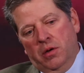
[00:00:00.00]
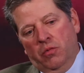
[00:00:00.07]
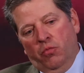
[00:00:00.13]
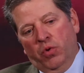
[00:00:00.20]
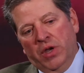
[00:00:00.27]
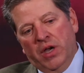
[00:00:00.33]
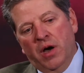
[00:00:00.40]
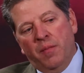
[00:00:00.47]

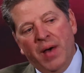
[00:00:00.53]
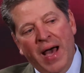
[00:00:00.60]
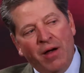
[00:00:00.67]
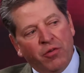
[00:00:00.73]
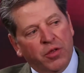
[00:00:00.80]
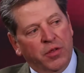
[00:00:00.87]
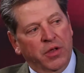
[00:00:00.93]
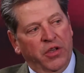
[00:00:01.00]
we come
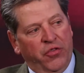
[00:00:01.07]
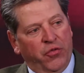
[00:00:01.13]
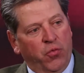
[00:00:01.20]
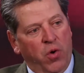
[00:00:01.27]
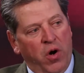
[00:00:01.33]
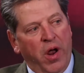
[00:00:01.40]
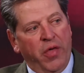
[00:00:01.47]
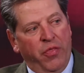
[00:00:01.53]
out of this
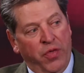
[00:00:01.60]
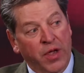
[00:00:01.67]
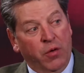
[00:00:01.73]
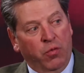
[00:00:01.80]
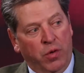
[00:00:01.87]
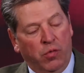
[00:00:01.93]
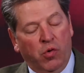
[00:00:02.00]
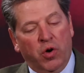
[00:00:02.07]
where I
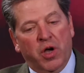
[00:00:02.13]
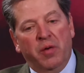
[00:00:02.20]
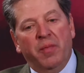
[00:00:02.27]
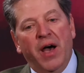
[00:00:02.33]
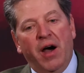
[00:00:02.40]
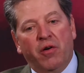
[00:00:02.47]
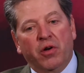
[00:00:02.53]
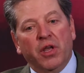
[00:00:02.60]
think we will
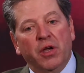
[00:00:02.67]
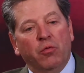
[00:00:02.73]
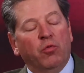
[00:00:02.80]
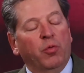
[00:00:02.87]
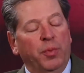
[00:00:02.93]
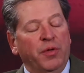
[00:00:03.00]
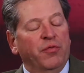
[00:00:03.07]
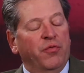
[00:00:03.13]
come out, it
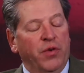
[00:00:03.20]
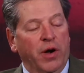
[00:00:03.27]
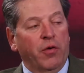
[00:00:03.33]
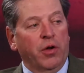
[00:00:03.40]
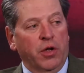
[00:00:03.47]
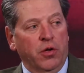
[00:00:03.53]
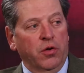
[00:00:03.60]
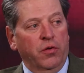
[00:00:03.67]
will be
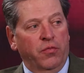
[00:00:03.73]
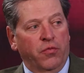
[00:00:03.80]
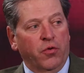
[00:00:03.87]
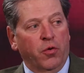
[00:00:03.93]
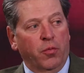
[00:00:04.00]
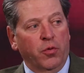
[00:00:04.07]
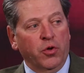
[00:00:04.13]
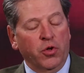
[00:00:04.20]
very good
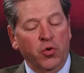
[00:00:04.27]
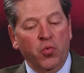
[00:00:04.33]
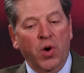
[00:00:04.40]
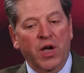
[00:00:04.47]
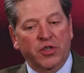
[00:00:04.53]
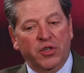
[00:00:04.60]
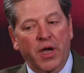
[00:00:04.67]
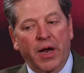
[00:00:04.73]
for
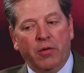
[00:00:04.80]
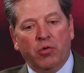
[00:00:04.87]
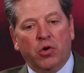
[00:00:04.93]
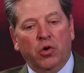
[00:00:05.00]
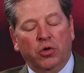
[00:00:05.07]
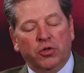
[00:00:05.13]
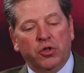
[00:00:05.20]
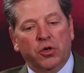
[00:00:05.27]
U.S.
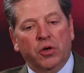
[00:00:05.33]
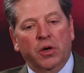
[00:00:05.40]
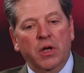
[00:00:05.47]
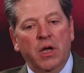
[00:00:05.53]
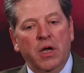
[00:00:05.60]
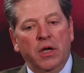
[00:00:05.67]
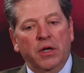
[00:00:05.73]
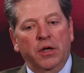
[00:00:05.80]
agriculture.
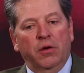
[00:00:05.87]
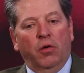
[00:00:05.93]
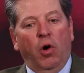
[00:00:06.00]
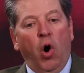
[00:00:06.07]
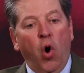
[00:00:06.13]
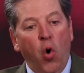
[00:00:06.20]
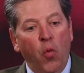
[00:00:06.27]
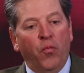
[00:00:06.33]
You know,
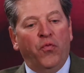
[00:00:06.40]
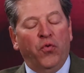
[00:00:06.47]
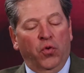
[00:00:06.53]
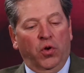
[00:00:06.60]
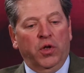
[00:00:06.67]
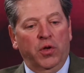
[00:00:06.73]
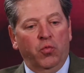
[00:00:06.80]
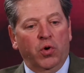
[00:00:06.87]

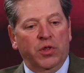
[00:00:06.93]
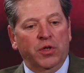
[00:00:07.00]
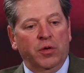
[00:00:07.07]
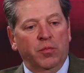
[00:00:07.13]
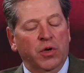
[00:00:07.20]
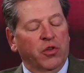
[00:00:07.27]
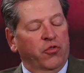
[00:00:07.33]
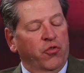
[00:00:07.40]
hopefully what the
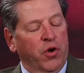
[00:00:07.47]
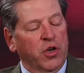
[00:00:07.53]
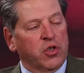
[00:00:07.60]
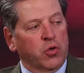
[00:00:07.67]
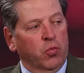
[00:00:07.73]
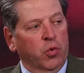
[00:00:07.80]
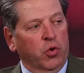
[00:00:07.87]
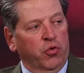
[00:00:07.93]

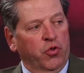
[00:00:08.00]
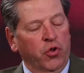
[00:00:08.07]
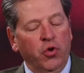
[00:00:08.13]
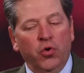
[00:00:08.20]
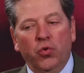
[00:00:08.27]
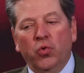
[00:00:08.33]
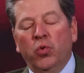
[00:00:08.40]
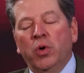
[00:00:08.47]
administration will
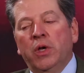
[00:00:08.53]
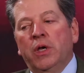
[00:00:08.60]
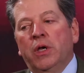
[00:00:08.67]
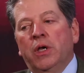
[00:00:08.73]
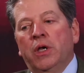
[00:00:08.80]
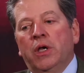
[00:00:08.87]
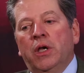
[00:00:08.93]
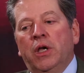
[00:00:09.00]
do
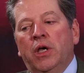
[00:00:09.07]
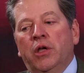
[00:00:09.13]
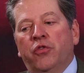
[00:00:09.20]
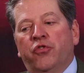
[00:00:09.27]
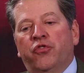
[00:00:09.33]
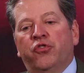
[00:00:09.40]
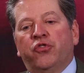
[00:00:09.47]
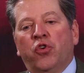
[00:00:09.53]

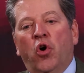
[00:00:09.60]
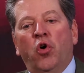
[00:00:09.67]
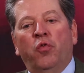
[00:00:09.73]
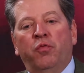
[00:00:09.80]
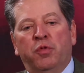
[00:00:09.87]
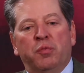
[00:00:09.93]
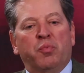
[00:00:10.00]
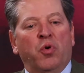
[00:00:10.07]
is
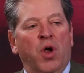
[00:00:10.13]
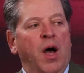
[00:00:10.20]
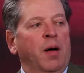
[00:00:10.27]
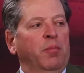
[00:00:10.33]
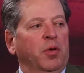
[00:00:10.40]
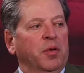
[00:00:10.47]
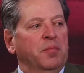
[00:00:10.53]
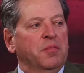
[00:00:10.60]
solve the
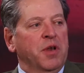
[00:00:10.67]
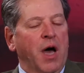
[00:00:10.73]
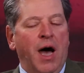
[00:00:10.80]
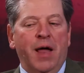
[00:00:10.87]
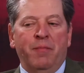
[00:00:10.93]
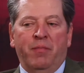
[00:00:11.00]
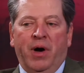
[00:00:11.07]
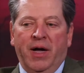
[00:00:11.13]
problem
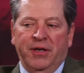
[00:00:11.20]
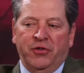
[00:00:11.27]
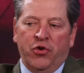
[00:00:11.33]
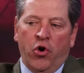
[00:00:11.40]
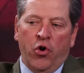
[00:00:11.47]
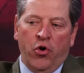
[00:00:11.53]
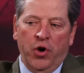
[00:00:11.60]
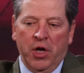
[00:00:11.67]
not by
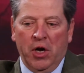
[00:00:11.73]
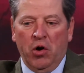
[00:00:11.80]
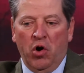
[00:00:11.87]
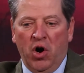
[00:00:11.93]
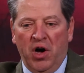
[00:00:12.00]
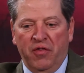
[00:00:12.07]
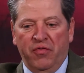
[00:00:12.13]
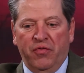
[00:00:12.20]
turning
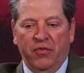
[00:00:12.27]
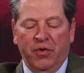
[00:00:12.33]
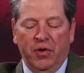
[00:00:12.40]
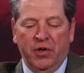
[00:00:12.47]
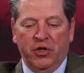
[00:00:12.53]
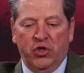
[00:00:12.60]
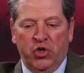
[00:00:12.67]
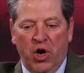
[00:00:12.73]
off
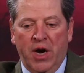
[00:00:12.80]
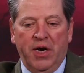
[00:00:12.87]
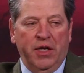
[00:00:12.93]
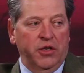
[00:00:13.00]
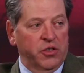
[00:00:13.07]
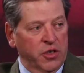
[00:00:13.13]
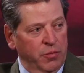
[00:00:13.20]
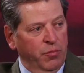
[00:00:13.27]

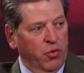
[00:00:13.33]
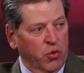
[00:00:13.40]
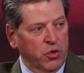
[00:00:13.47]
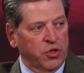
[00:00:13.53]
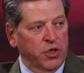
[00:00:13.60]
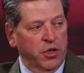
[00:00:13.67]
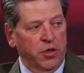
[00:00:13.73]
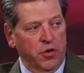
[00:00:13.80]
Chinese
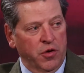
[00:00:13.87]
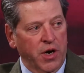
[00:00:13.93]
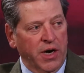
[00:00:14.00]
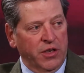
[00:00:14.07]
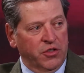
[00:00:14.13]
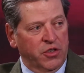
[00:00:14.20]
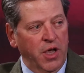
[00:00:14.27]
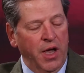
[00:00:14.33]
imports into the
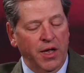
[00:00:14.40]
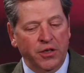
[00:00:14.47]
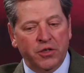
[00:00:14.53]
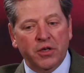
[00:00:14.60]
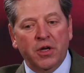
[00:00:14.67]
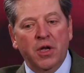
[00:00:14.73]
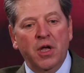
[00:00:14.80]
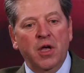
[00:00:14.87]
United
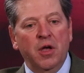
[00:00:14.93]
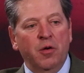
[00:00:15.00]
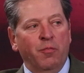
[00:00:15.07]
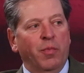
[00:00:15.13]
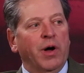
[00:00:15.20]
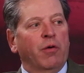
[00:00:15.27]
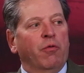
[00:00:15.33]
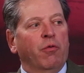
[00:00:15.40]
States,
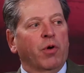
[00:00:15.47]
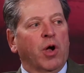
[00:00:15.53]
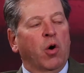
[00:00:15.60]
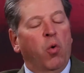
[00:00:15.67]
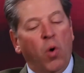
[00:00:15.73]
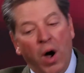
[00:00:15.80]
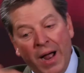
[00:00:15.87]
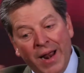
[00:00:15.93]
but
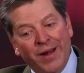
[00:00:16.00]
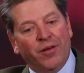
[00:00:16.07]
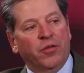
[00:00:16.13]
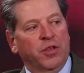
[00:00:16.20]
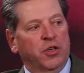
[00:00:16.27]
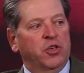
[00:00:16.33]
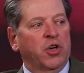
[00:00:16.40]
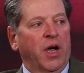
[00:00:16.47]
require
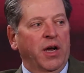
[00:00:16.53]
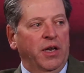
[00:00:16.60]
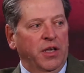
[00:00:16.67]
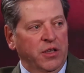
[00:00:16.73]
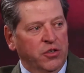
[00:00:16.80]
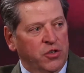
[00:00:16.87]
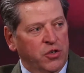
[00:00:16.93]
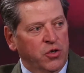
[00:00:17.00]
the
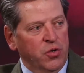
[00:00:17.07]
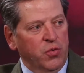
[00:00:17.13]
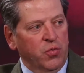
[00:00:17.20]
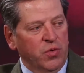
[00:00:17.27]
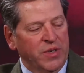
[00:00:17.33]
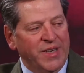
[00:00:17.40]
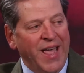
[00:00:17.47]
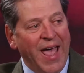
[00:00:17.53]
Chinese
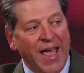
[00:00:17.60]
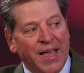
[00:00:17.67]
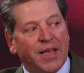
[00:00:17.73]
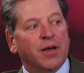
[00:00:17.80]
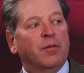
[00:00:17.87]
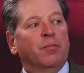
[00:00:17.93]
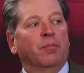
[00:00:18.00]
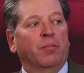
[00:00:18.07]
to
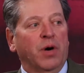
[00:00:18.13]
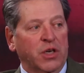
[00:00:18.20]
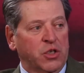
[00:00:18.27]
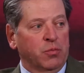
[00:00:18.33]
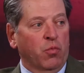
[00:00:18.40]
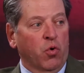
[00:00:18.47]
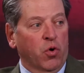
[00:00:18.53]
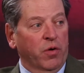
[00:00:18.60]
take
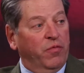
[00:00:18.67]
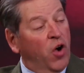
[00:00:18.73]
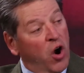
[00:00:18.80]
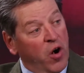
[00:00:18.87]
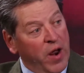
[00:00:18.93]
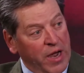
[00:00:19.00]
much more of our